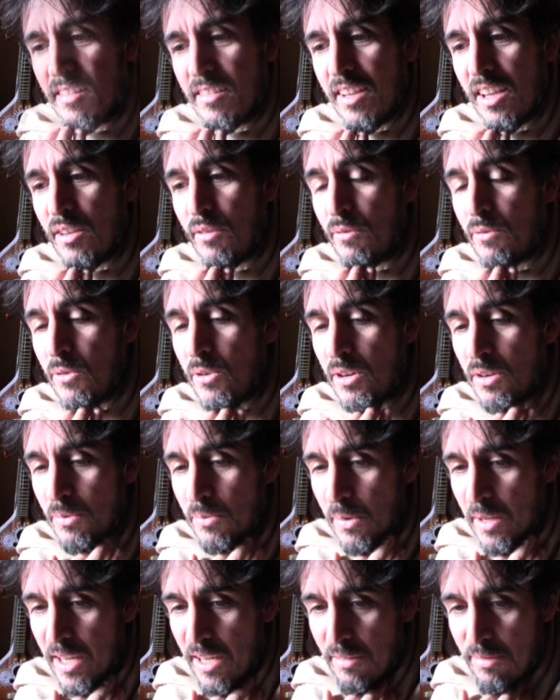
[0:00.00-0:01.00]
Now the fourth
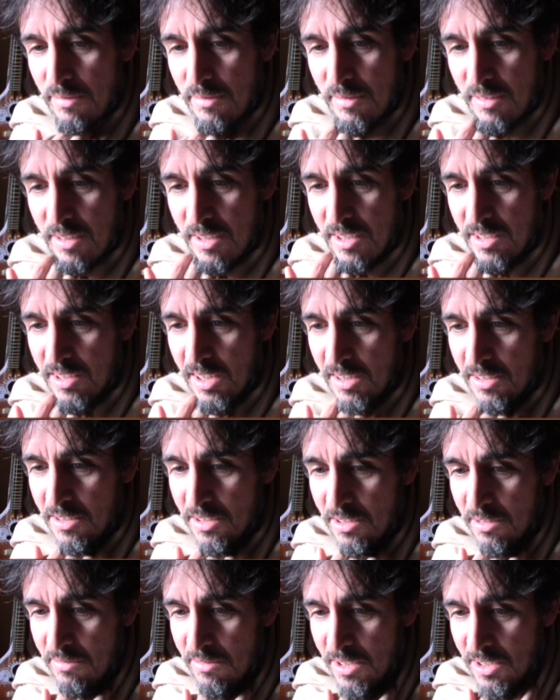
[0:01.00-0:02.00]
wave in the
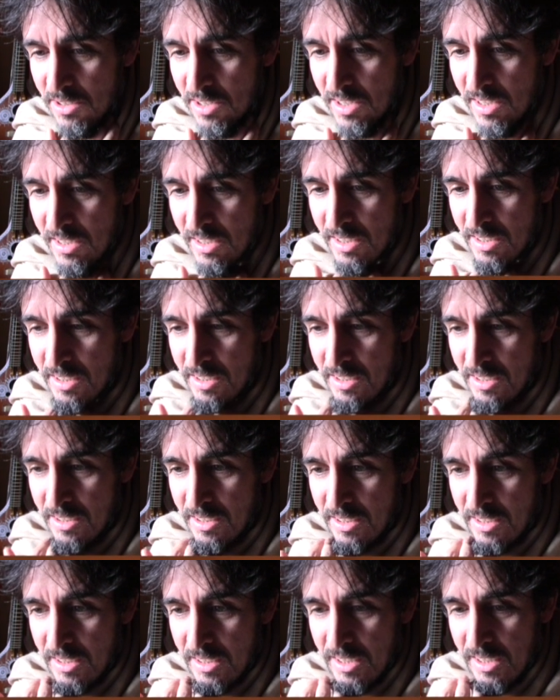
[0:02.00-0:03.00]
Southern Division
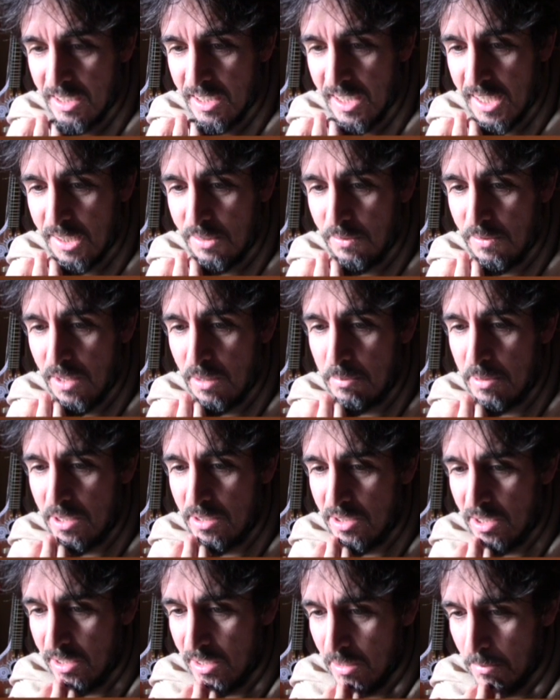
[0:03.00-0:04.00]
is
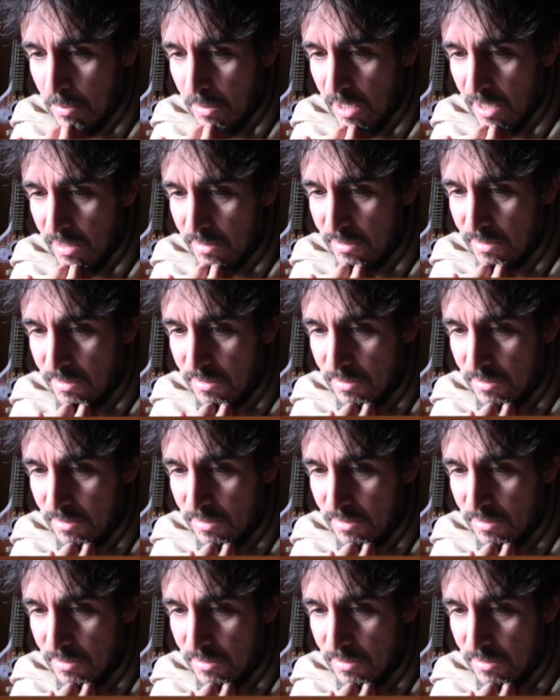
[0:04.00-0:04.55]
Vyabhichari Bhav.